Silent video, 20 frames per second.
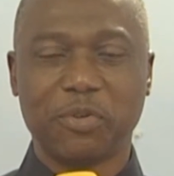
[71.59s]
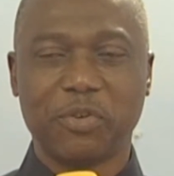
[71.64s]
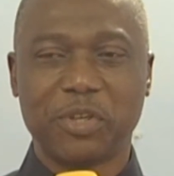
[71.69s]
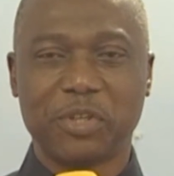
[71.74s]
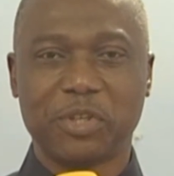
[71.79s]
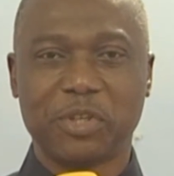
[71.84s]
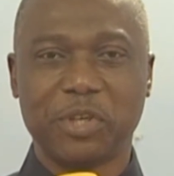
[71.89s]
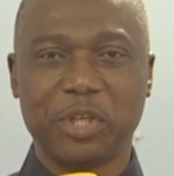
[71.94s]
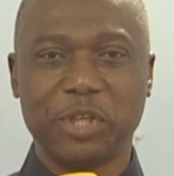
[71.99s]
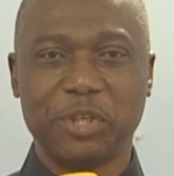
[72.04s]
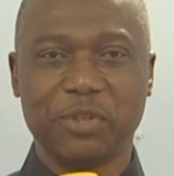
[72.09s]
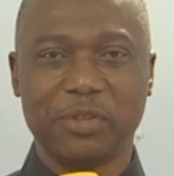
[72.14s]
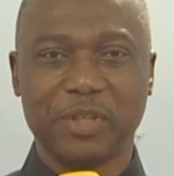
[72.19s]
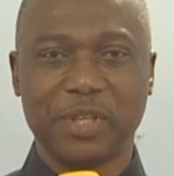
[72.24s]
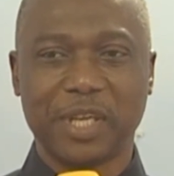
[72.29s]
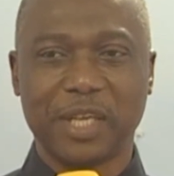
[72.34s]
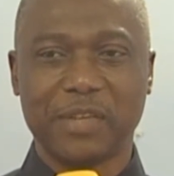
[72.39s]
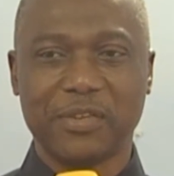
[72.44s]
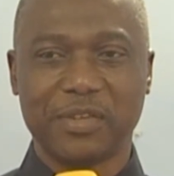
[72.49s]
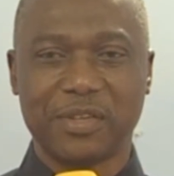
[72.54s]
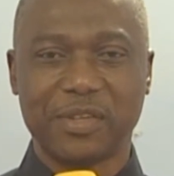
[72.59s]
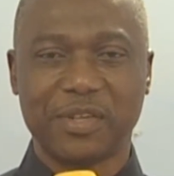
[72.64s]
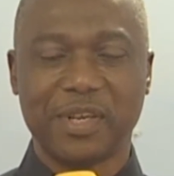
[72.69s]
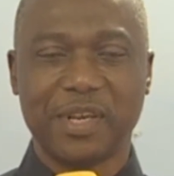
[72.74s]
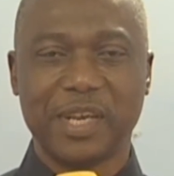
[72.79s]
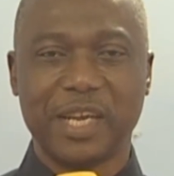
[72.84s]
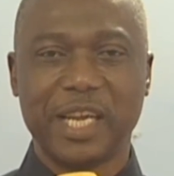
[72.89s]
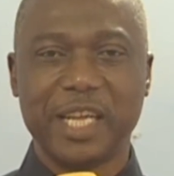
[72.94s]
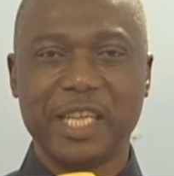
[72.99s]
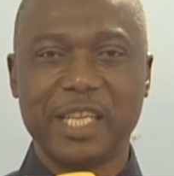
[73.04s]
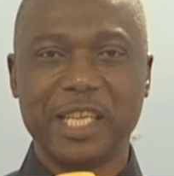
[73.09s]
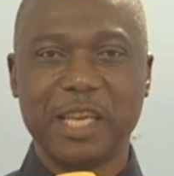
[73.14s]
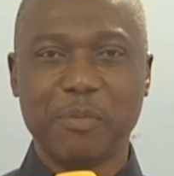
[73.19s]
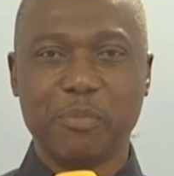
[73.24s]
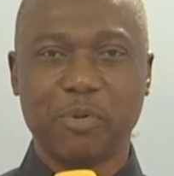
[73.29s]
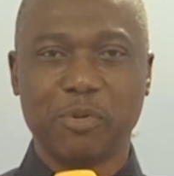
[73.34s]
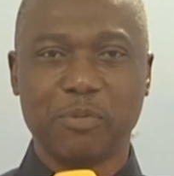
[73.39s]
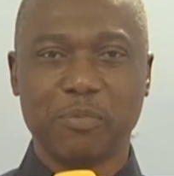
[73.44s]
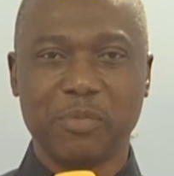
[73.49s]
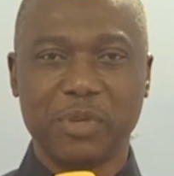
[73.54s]
restoration has
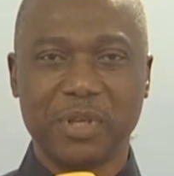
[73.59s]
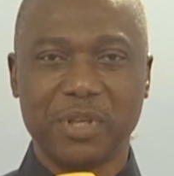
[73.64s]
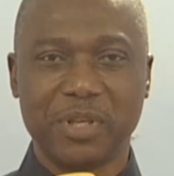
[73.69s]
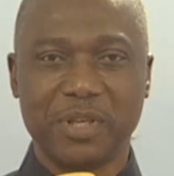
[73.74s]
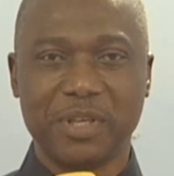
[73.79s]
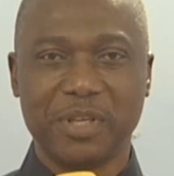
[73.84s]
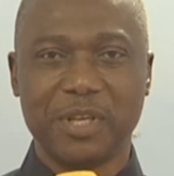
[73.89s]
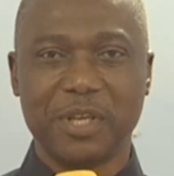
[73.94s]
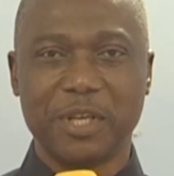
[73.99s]
enabled me